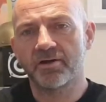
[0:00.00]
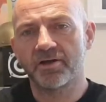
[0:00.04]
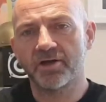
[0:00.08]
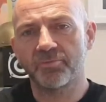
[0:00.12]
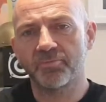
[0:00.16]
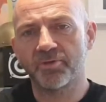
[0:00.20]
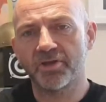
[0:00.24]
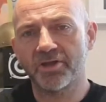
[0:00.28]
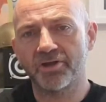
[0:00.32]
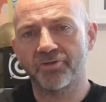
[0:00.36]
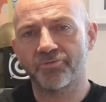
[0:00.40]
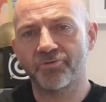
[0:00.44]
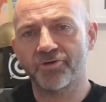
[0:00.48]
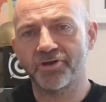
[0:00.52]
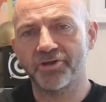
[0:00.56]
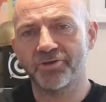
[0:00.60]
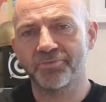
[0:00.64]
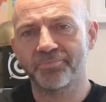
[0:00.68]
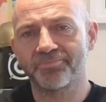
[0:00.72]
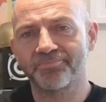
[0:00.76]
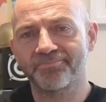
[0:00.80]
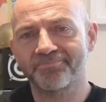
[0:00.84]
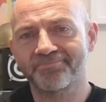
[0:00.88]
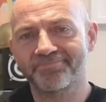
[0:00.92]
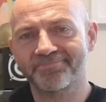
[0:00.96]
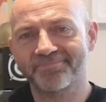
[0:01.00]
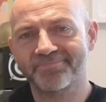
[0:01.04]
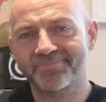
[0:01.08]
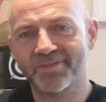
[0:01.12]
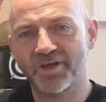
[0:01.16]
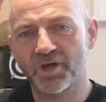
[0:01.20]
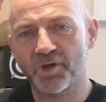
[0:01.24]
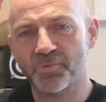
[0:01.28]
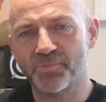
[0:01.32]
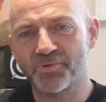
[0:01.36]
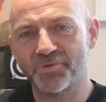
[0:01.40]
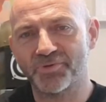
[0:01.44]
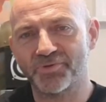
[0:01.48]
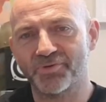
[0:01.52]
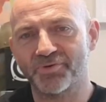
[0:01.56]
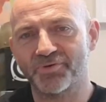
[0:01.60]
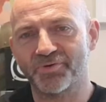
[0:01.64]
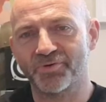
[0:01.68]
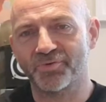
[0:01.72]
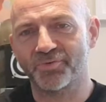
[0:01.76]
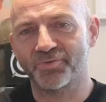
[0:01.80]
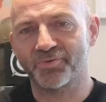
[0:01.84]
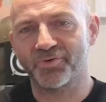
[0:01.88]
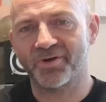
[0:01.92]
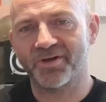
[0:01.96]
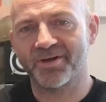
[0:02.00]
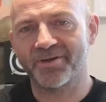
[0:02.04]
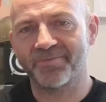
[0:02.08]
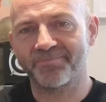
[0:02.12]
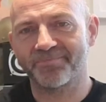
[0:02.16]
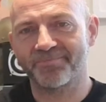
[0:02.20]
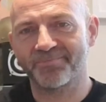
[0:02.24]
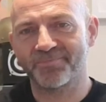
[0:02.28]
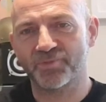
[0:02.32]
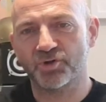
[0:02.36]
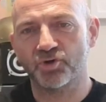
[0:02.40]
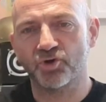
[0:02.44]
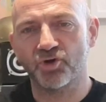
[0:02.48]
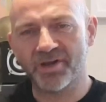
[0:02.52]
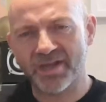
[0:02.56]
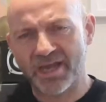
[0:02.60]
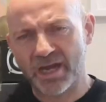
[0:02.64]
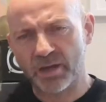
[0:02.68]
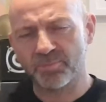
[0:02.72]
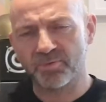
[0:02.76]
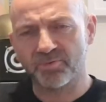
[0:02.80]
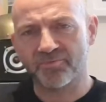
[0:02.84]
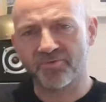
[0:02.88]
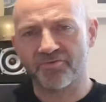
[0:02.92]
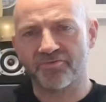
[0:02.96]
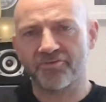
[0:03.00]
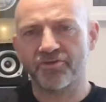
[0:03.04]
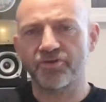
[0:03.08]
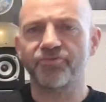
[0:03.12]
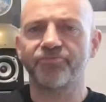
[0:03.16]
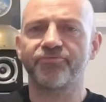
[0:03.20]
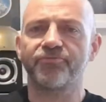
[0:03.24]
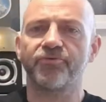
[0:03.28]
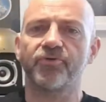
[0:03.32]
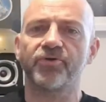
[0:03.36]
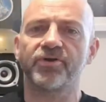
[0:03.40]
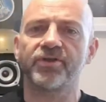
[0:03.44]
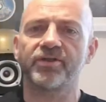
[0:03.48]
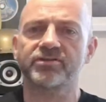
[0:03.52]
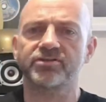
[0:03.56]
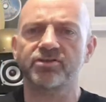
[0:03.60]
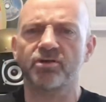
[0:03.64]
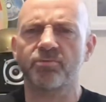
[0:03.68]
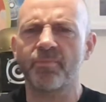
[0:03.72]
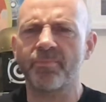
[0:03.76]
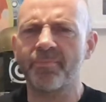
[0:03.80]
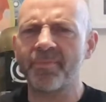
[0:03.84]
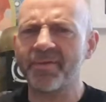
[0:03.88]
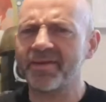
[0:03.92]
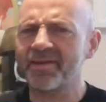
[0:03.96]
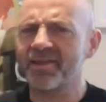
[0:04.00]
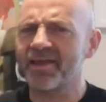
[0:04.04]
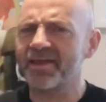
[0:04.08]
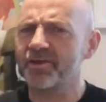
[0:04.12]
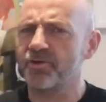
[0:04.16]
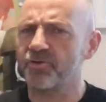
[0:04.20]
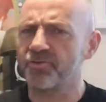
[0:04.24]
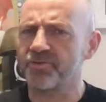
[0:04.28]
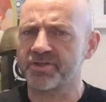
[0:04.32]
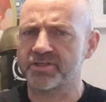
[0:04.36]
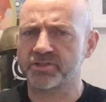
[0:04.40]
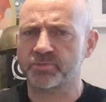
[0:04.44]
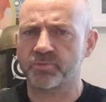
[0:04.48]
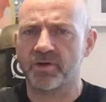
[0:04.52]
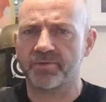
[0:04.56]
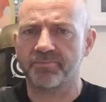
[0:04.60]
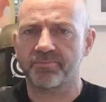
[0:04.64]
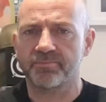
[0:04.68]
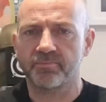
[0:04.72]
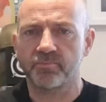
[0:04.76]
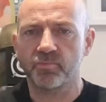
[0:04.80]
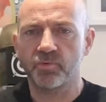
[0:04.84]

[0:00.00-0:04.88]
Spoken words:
I'm Lee Iridium. Hope you're doing all right. I've got an album review for you, so I'm a bit late on this one.